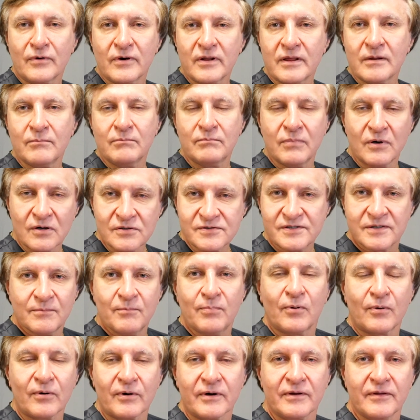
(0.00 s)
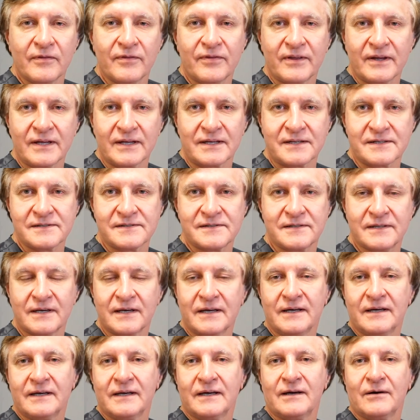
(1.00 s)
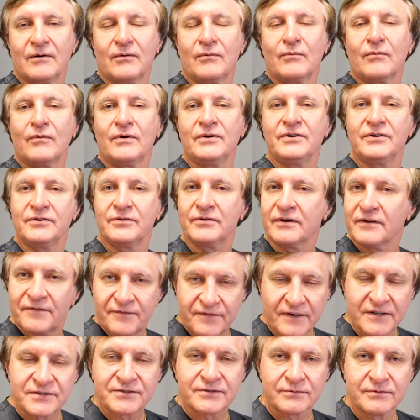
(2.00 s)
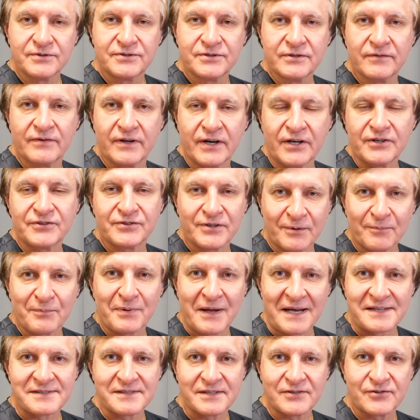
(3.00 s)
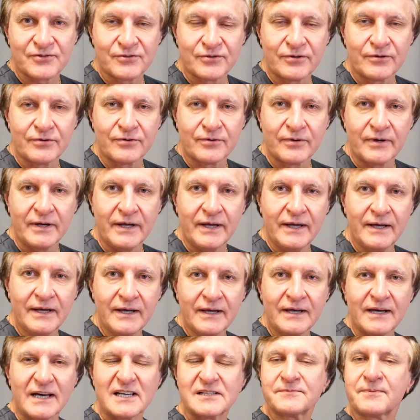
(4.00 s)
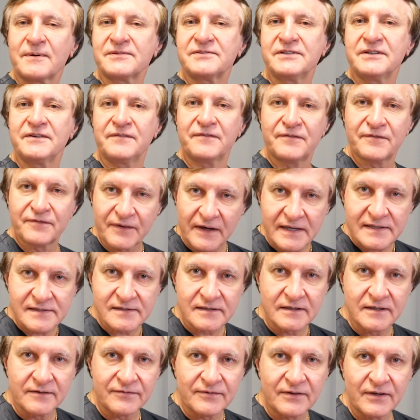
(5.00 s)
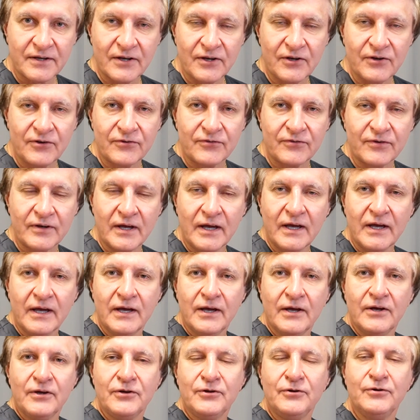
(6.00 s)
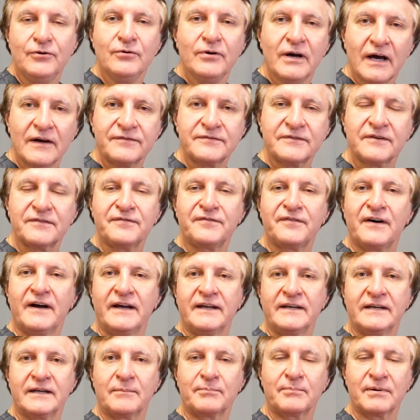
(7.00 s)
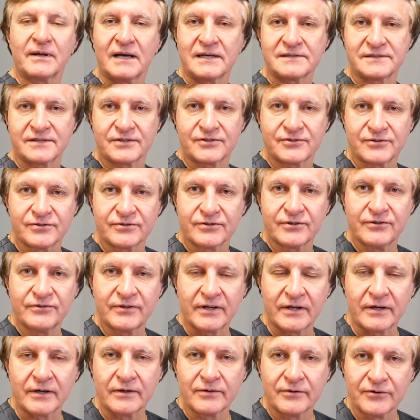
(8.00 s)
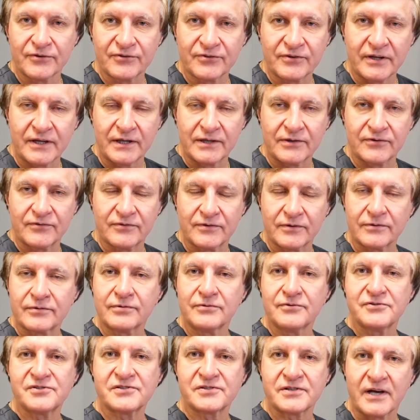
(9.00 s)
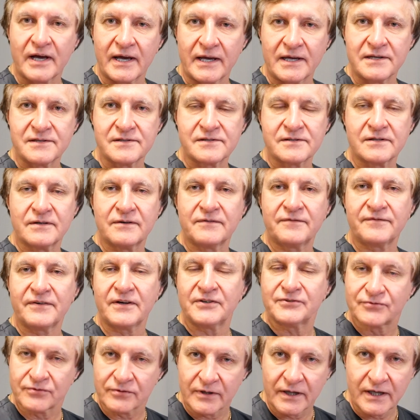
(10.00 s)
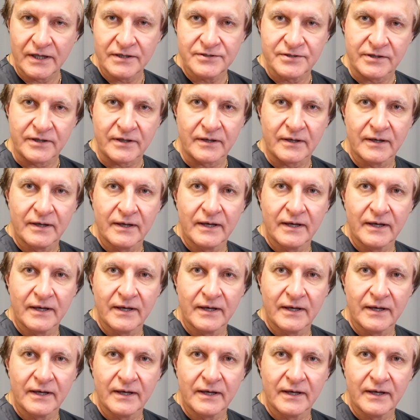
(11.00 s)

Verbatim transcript: of the most important things when you're doing facial rejuvenation and plastic surgery, especially facelift, is you have to find a plastic surgeon that understands the true science of facial aging.